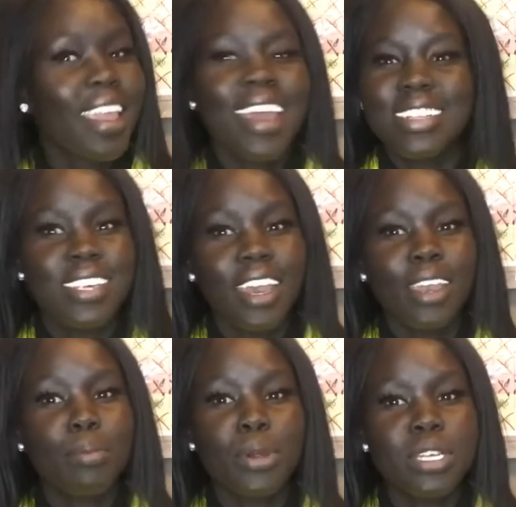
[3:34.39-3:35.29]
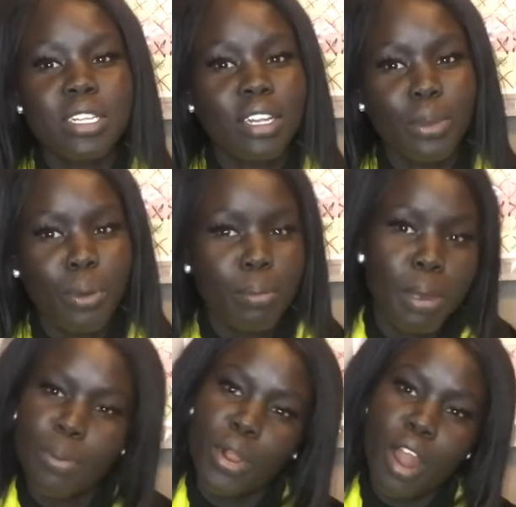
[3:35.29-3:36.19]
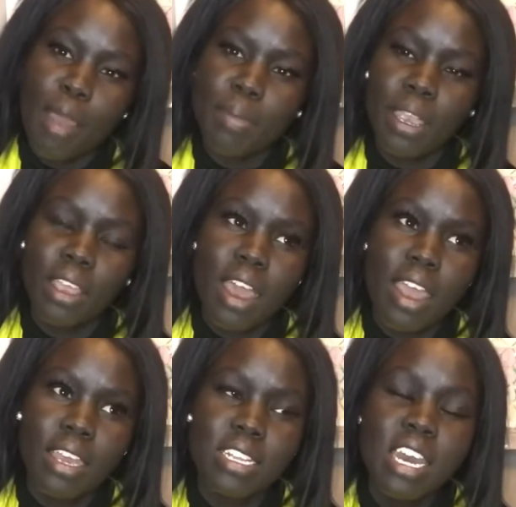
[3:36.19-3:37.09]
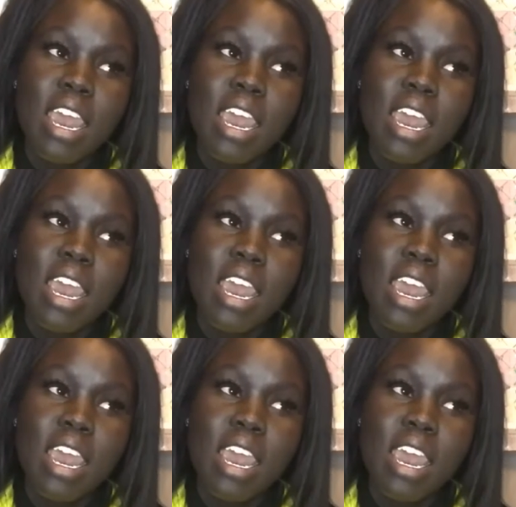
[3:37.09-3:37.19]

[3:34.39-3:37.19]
can't take it personally when people are not being kind.